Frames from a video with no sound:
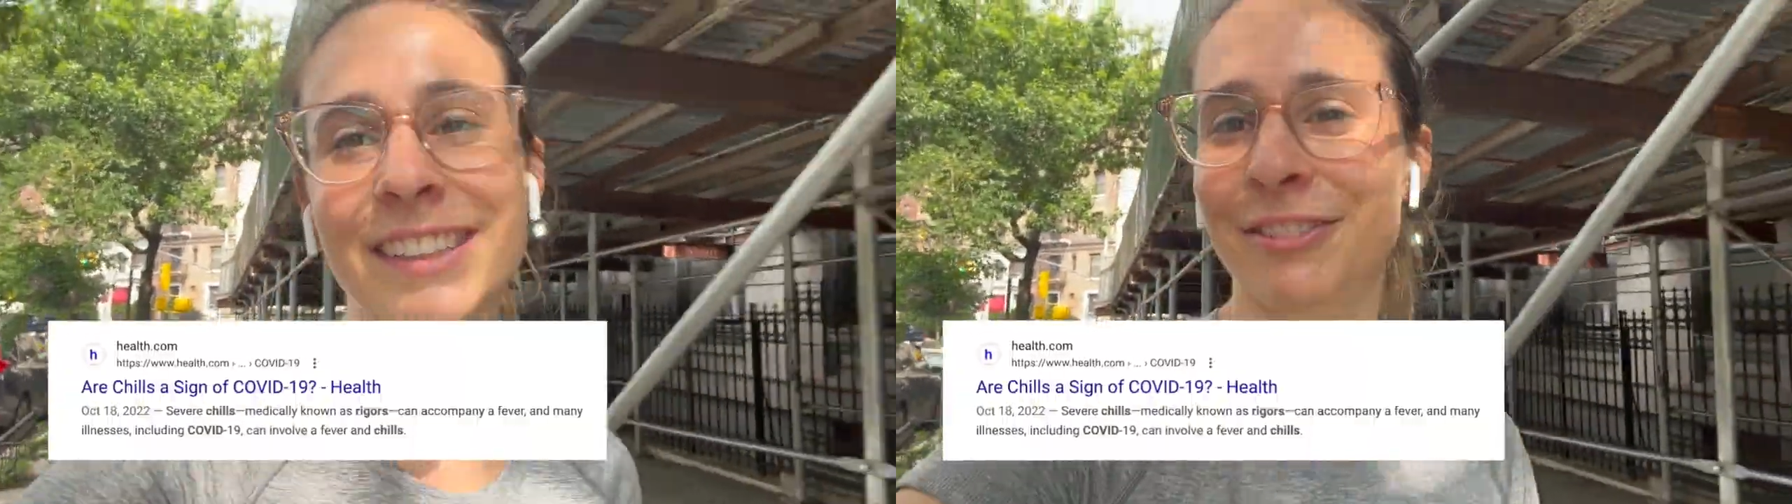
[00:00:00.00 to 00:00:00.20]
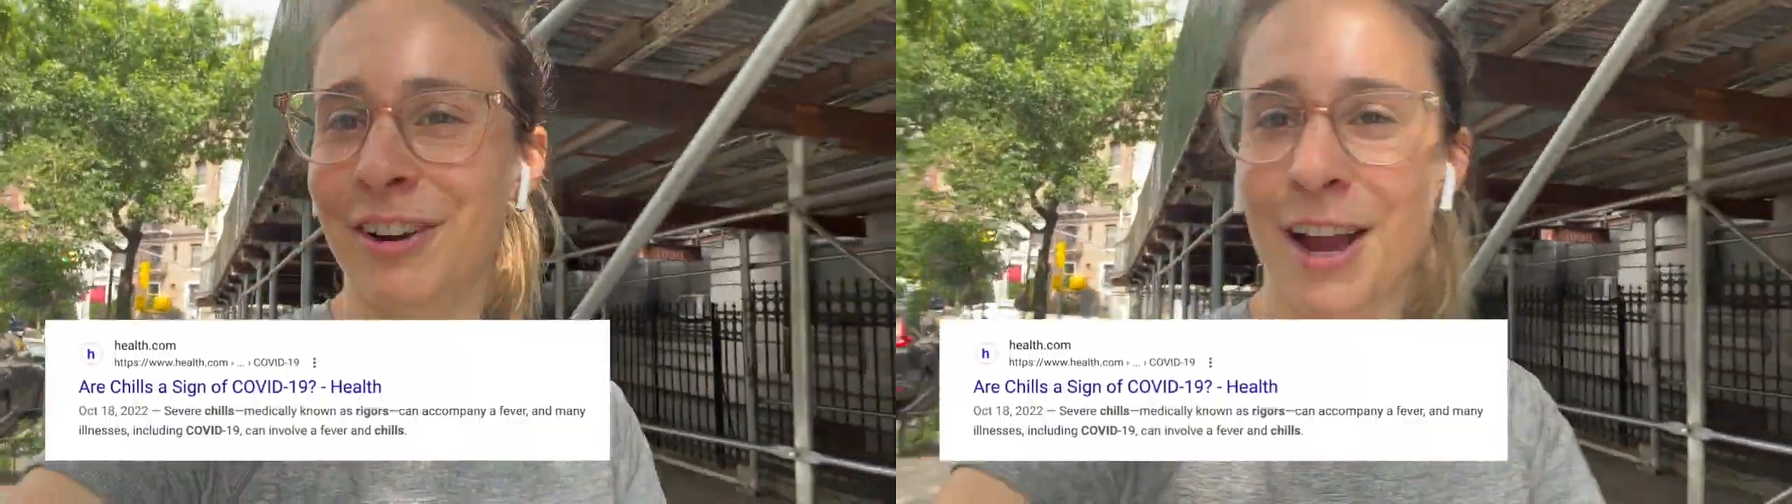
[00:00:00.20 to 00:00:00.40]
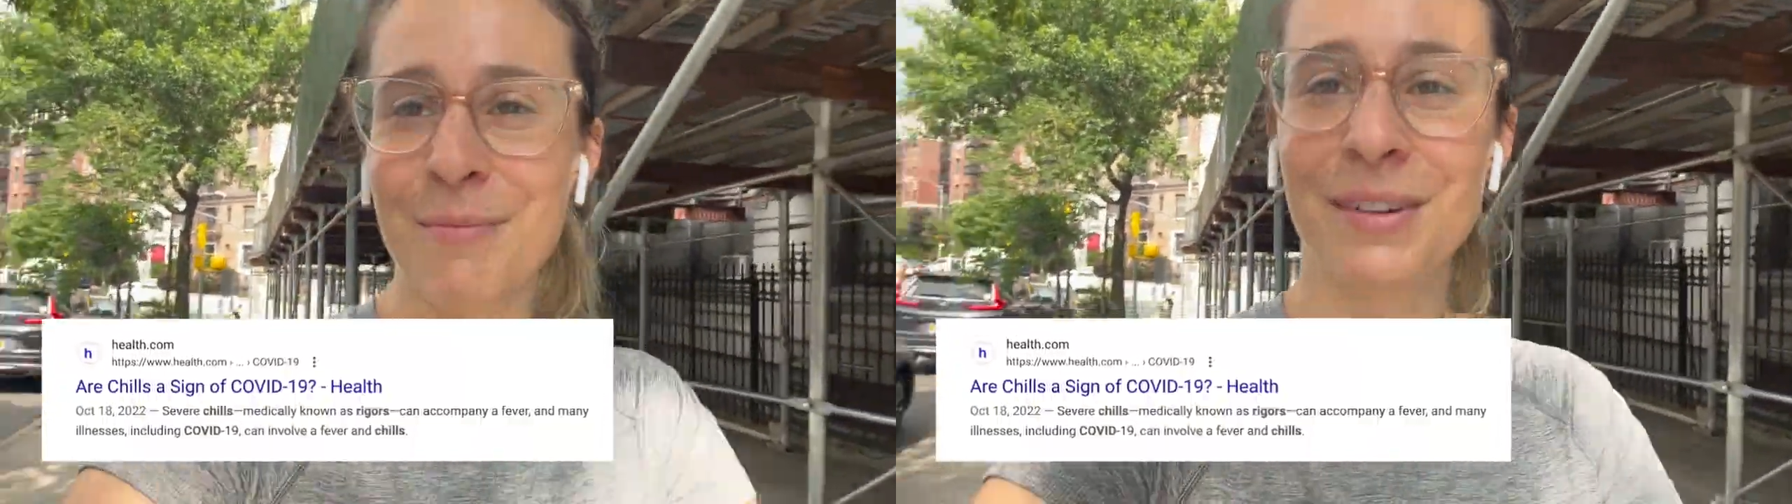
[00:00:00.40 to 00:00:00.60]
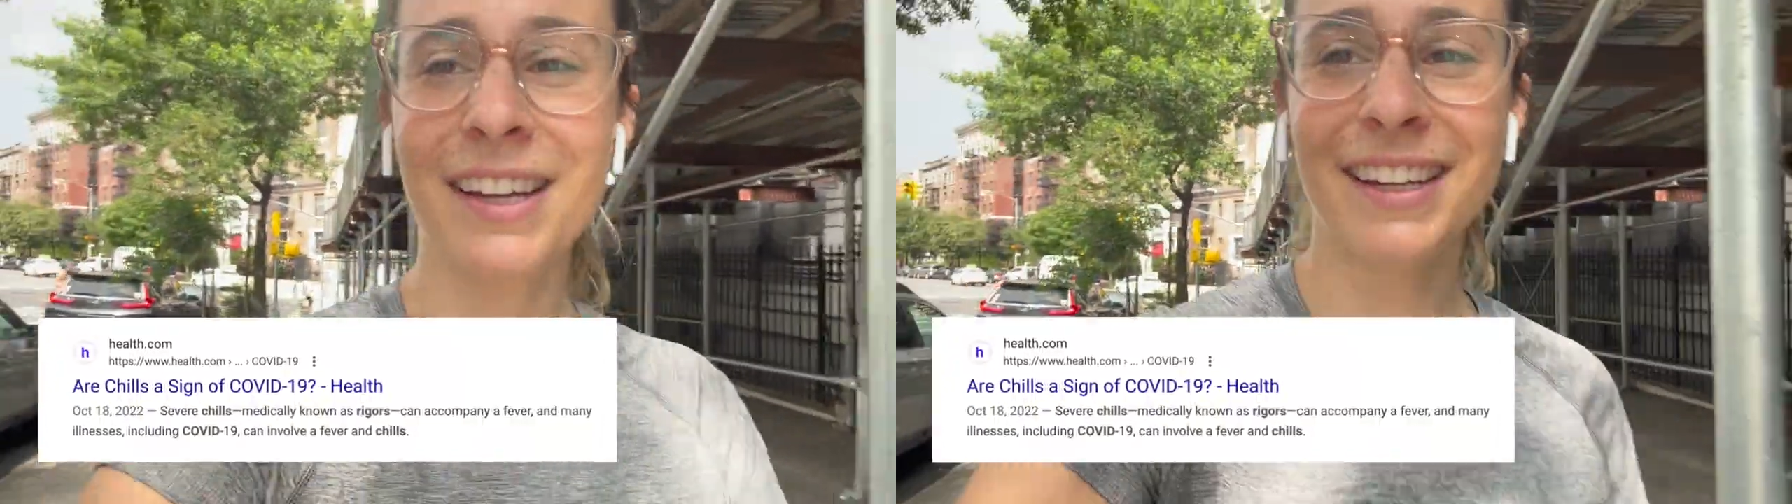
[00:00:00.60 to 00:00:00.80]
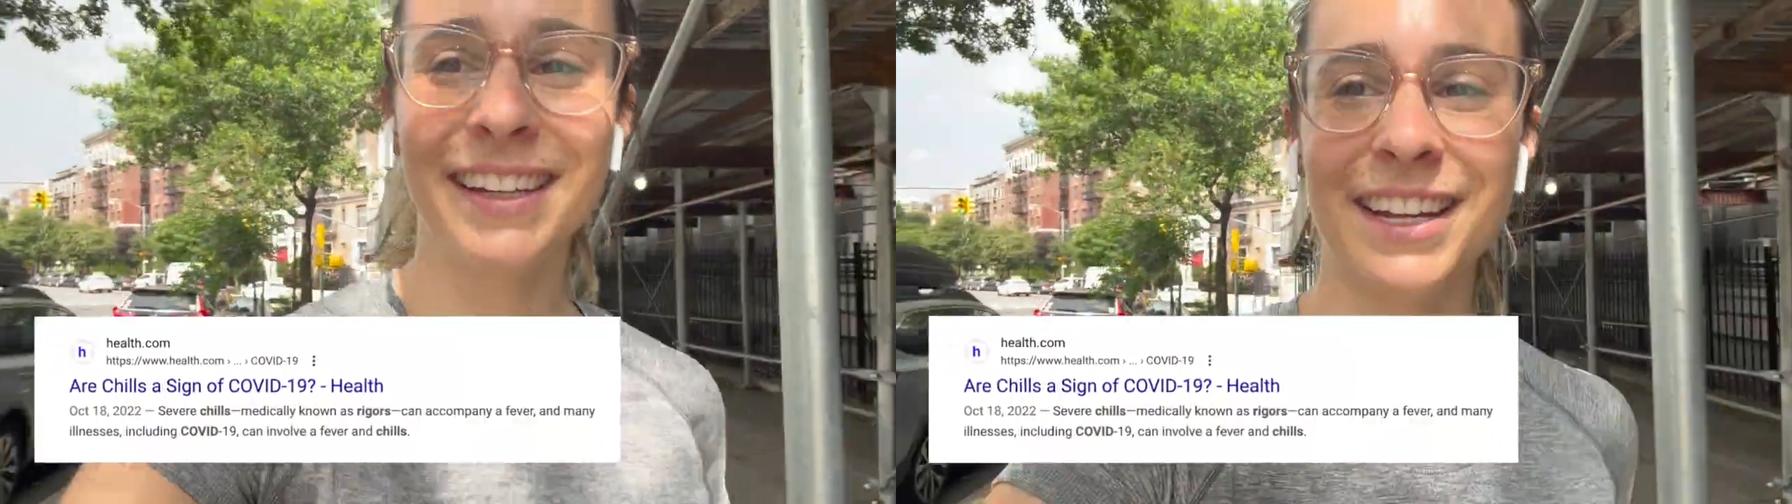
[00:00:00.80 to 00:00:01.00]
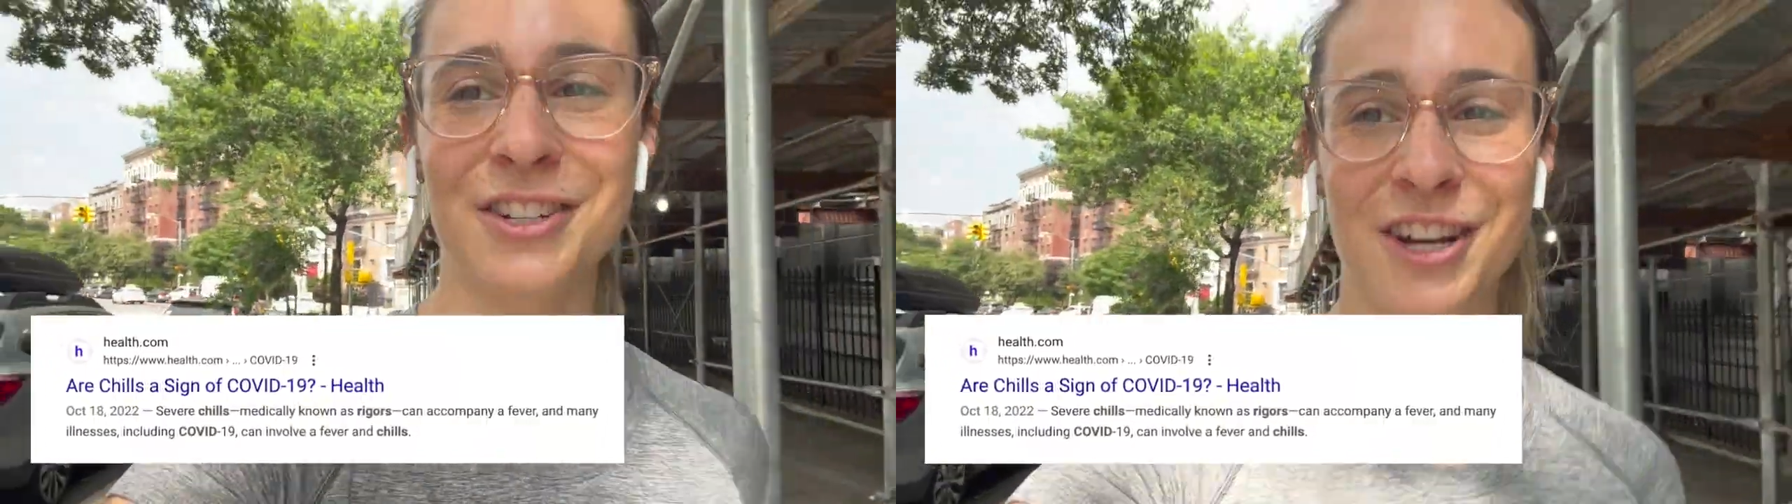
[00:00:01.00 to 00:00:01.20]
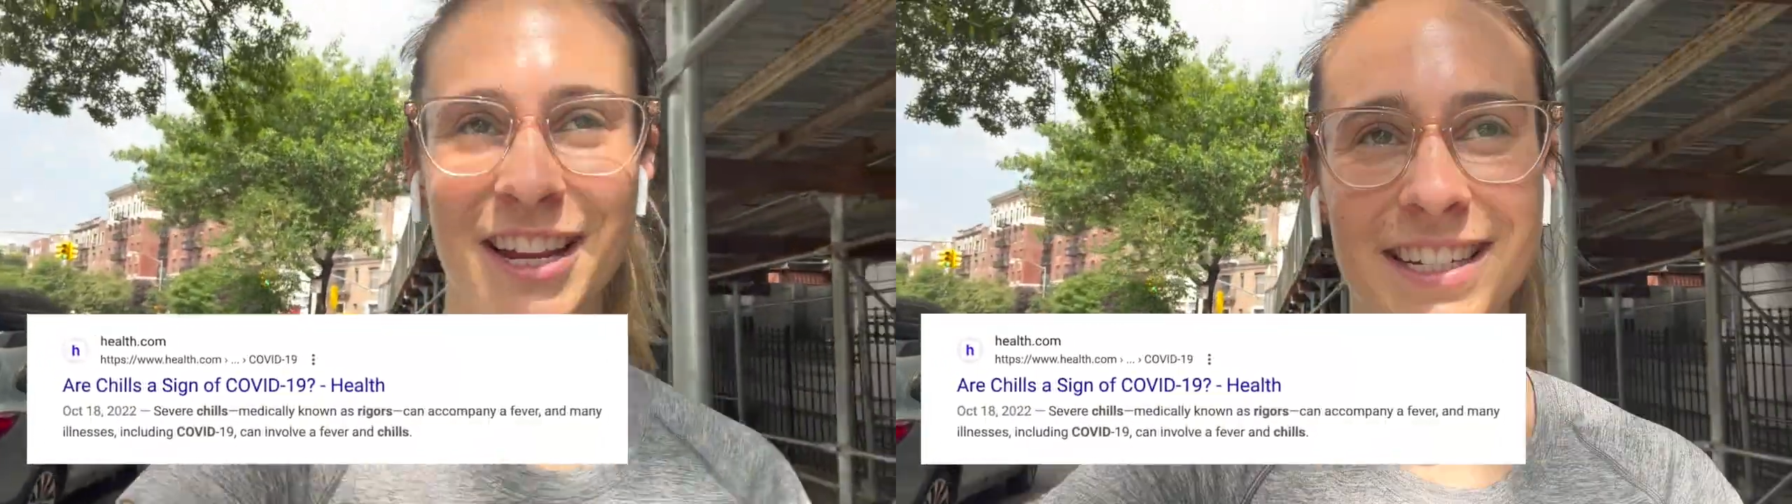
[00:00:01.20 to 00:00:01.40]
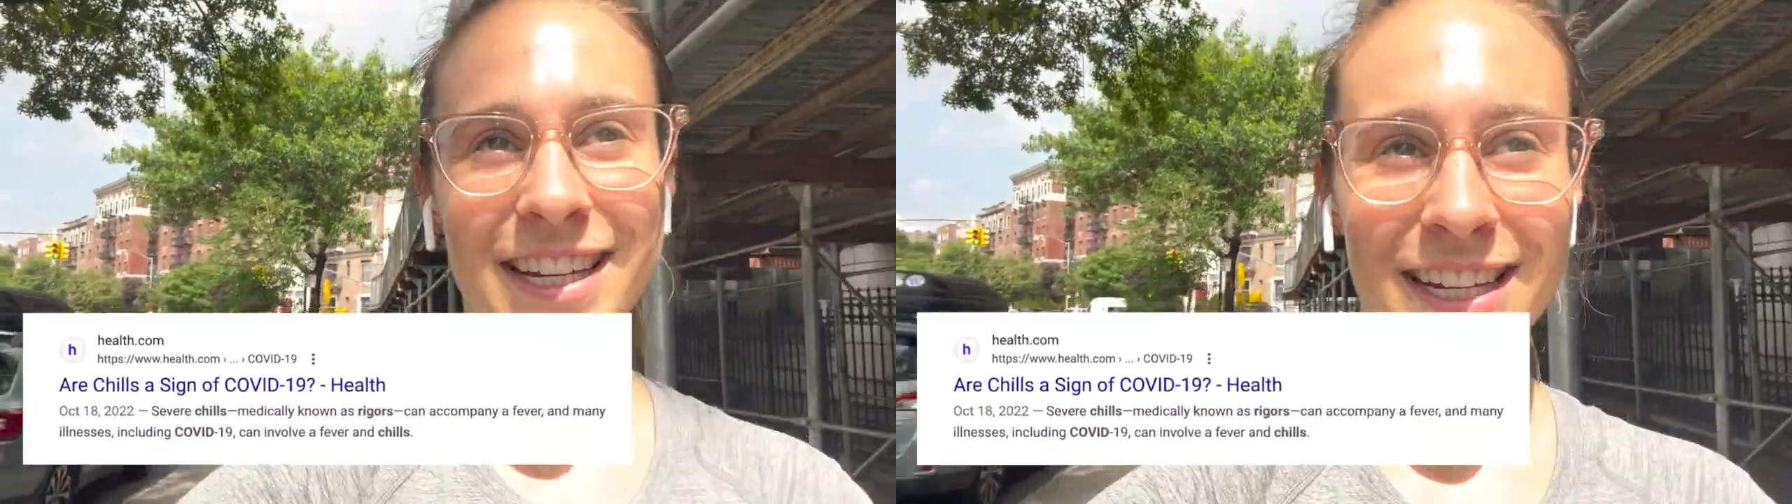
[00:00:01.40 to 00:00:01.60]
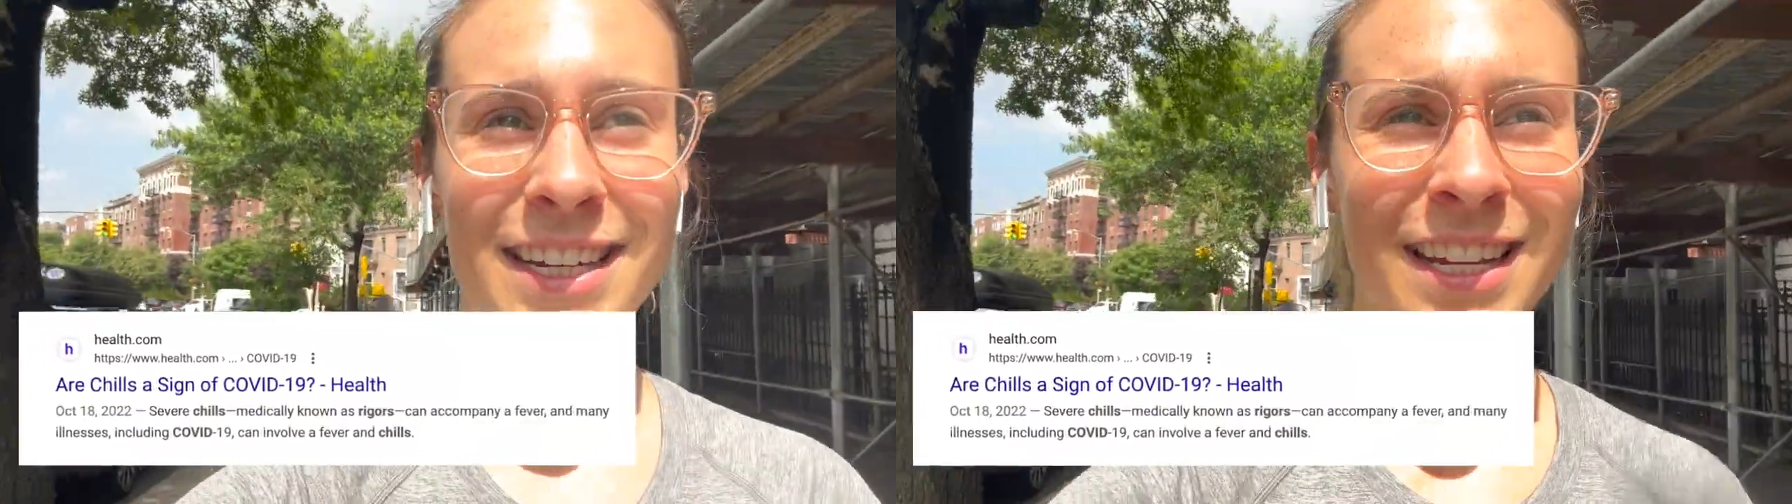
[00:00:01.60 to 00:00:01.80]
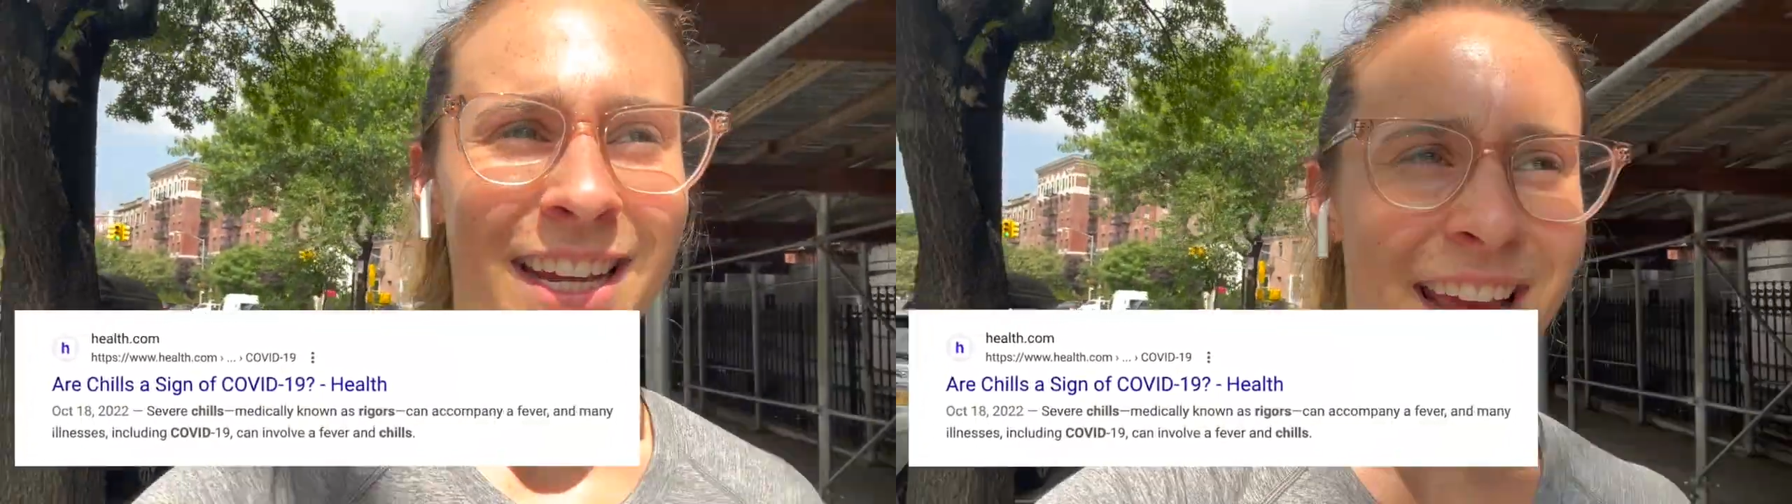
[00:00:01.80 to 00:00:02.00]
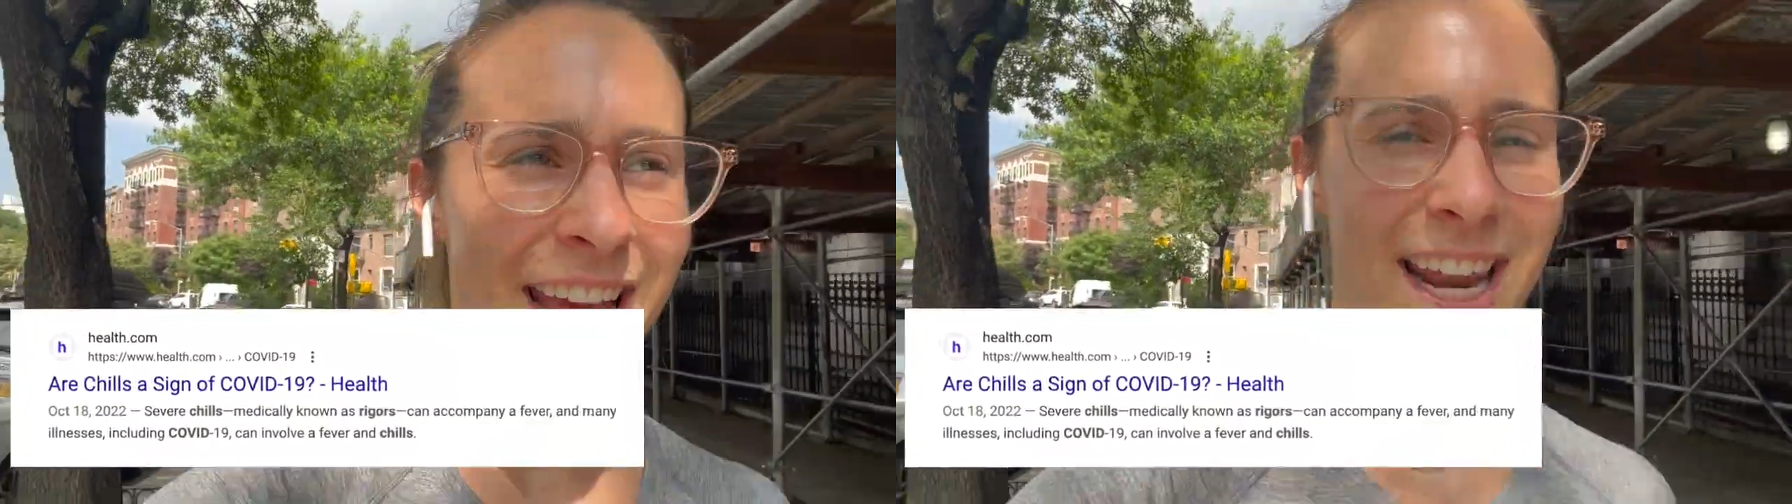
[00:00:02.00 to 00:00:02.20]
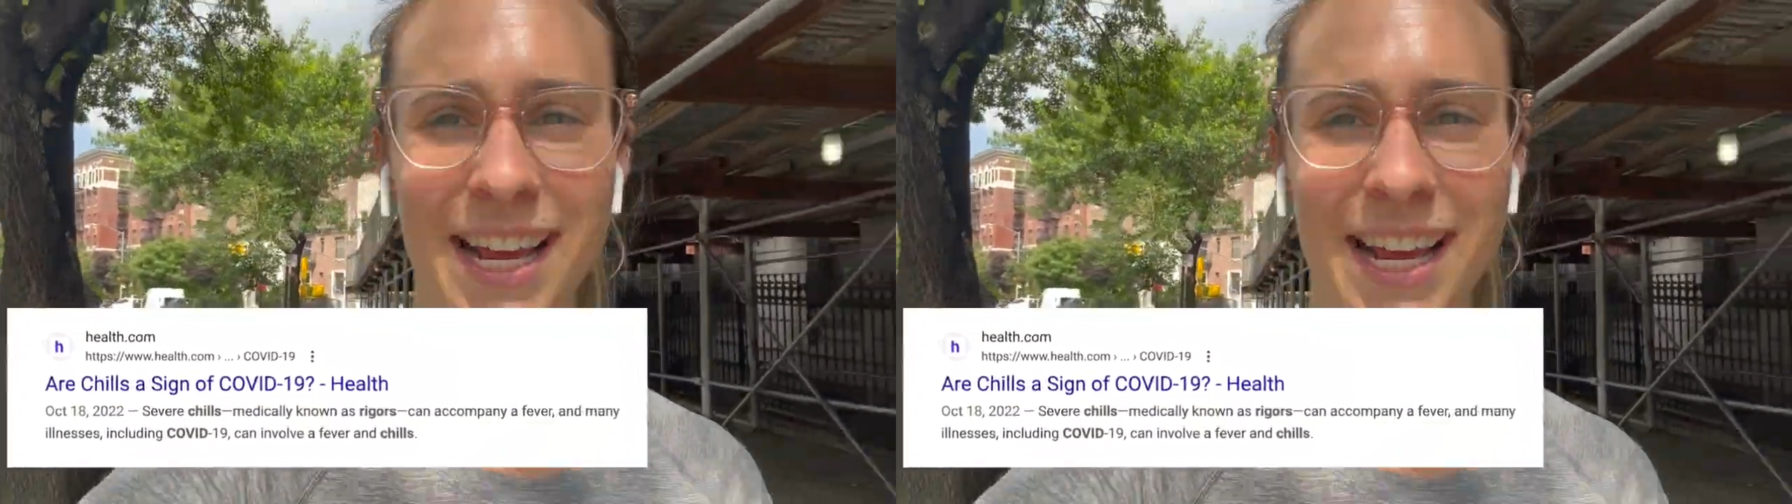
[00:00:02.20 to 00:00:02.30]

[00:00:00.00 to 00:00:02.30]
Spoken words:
from Enchanted, and I